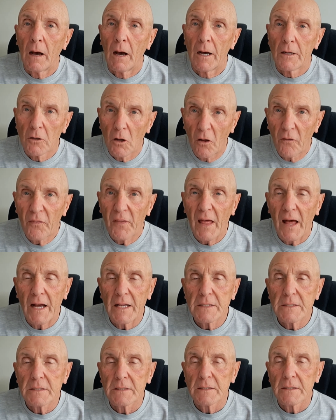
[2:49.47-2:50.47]
And on
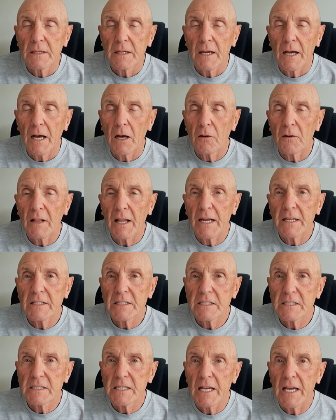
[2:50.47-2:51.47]
that, I would like
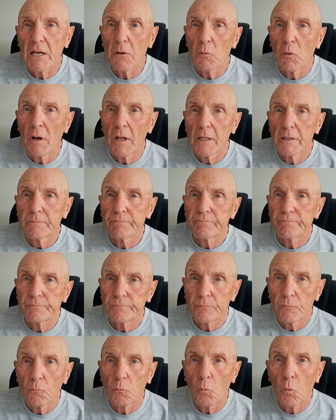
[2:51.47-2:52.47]
to say, well,
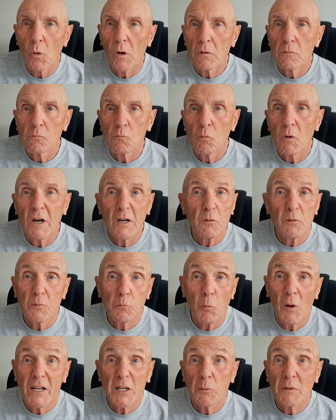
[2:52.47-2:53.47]

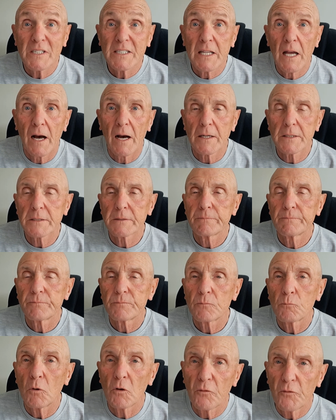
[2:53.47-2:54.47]
where do we start?
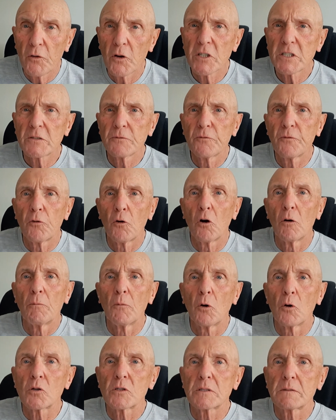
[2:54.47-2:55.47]
Well, first and
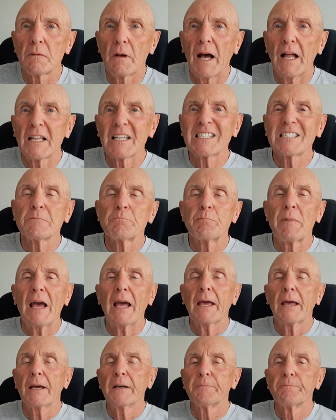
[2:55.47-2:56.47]
foremost, Alisson
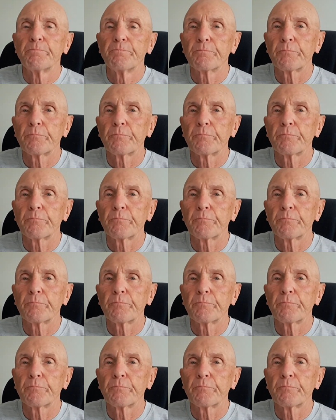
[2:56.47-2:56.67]
Becker.